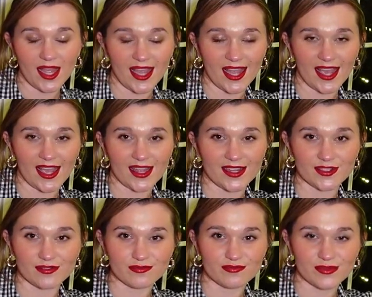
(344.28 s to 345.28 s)

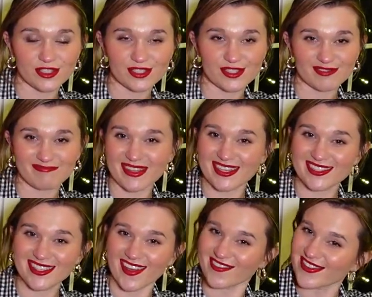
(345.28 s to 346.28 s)
And
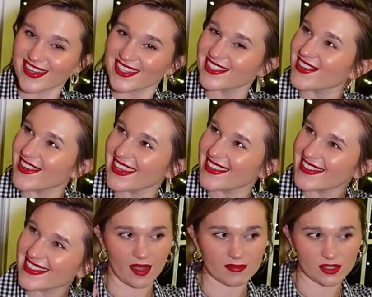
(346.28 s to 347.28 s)
peace, comfort, and joy.
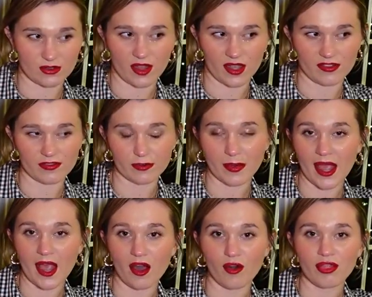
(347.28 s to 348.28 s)
I'm so lucky for my
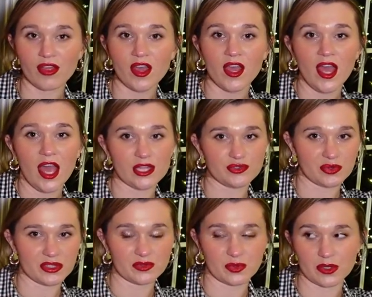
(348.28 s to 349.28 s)
health, and
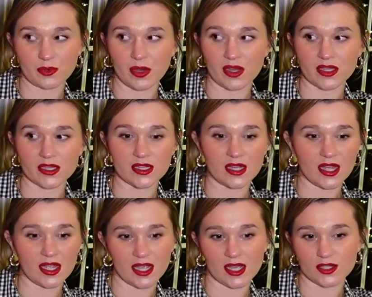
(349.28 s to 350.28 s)
2021
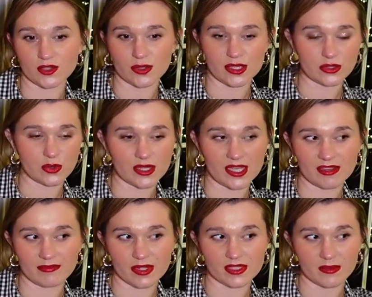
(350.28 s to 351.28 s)
and 2020
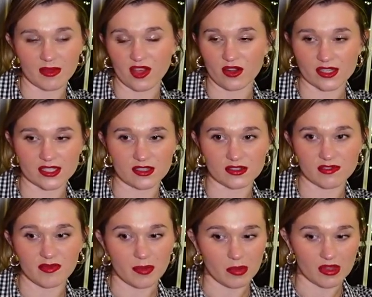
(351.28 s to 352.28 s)
have been some of the hardest years
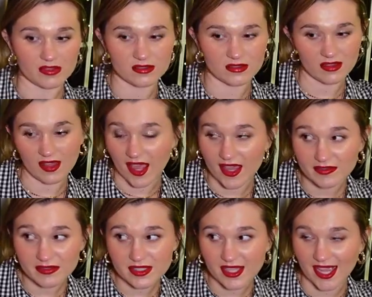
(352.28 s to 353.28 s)
of people's
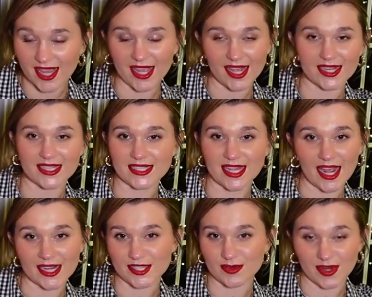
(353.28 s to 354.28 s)
lives, and
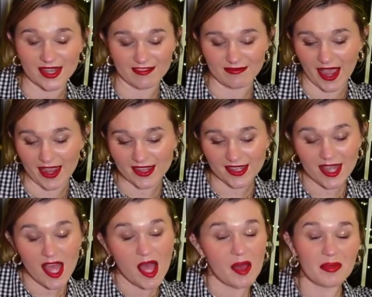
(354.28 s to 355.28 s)
I just want to give back.
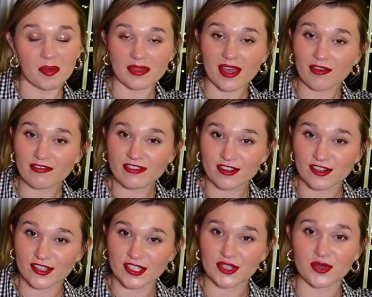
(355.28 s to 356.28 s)
But without further
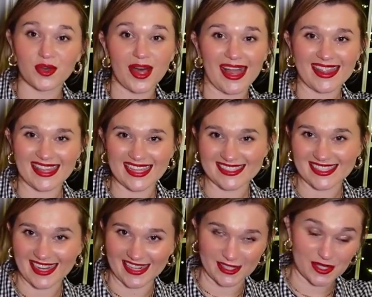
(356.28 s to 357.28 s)
ado, let's
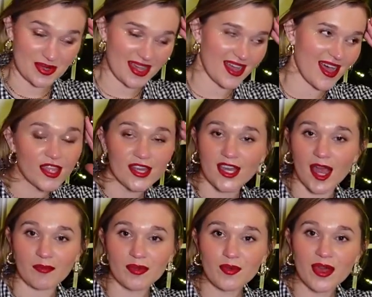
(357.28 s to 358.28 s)
get into it. The
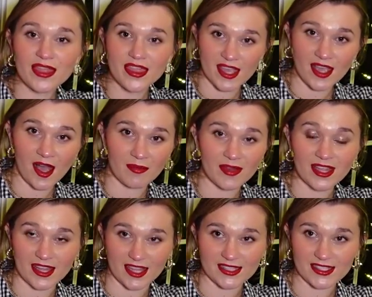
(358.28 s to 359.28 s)
number one thing on my
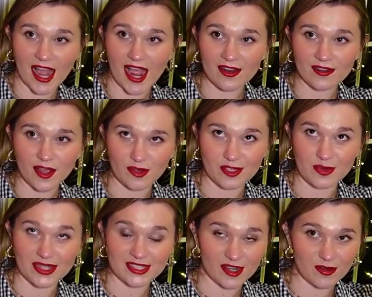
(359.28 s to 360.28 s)
list, I don't know,
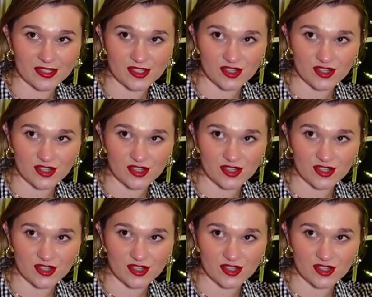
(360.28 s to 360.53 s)
do I start with